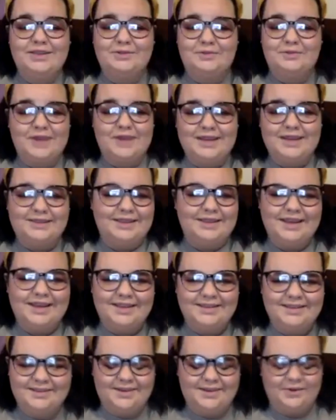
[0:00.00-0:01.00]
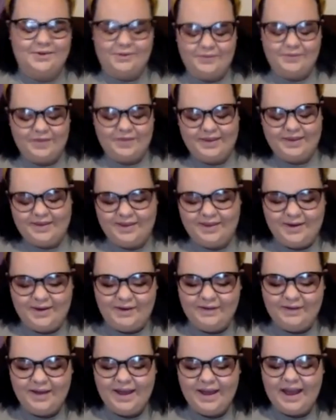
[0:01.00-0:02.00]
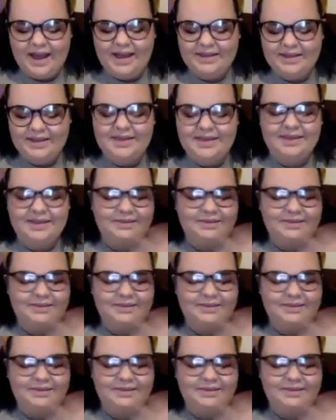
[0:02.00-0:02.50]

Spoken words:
miss recess. So, I